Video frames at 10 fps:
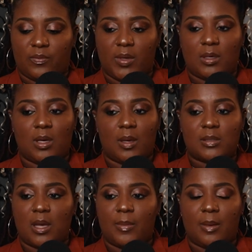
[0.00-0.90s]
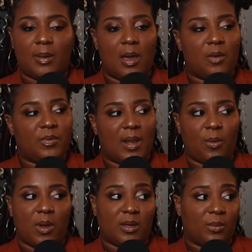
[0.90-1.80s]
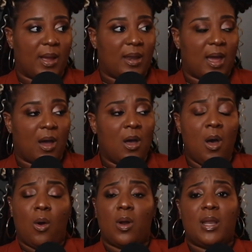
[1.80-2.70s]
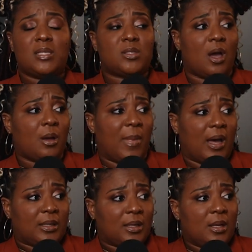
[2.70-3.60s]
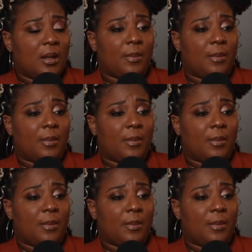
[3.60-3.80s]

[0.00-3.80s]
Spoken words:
If it turns out, baby, I don't feel like working right now, well, let's talk about it.